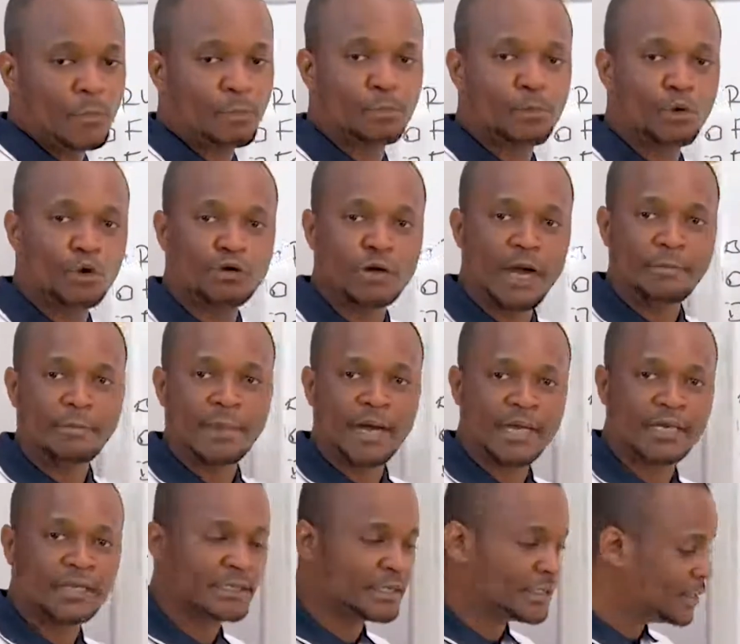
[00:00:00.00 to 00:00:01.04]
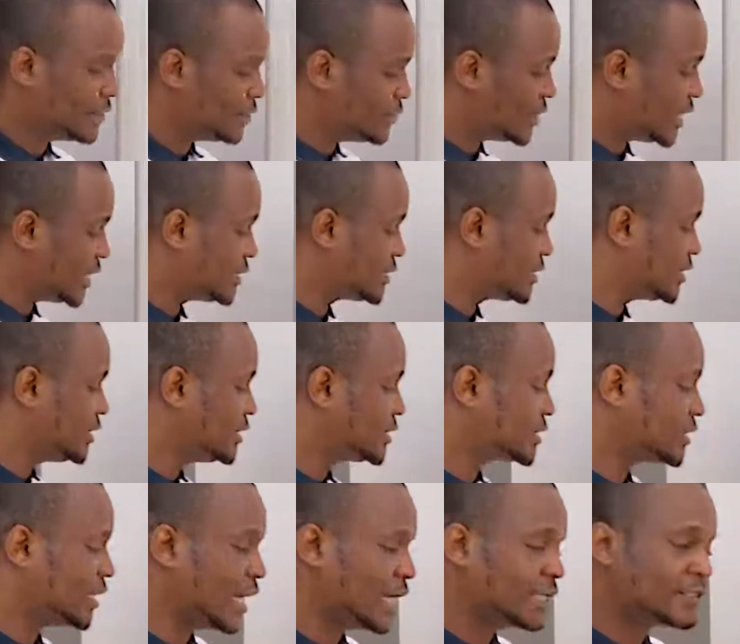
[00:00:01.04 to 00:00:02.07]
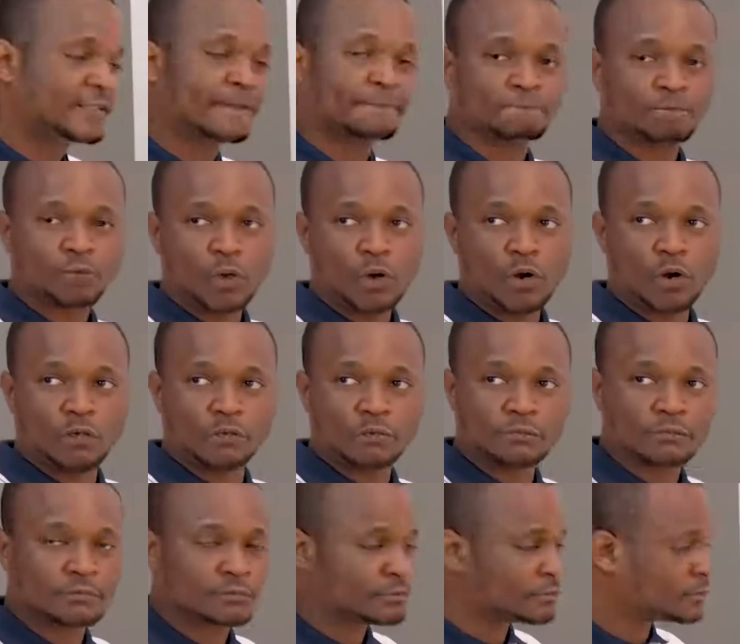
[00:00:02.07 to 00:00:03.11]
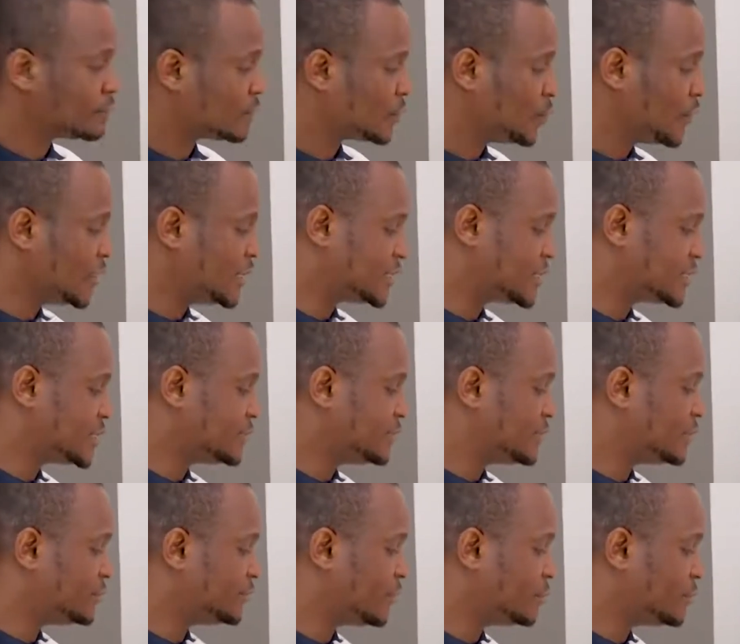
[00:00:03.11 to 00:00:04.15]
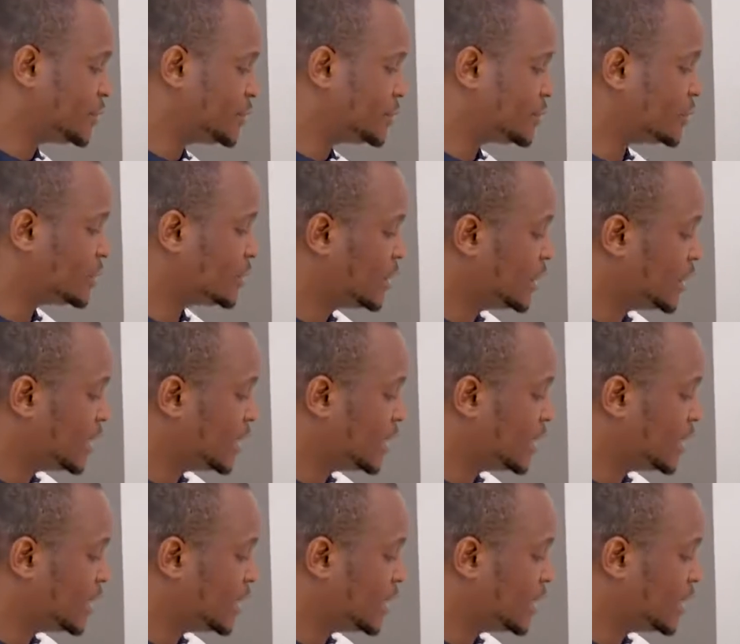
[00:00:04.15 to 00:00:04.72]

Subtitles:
programmer, you can see this light on when it's receiving information.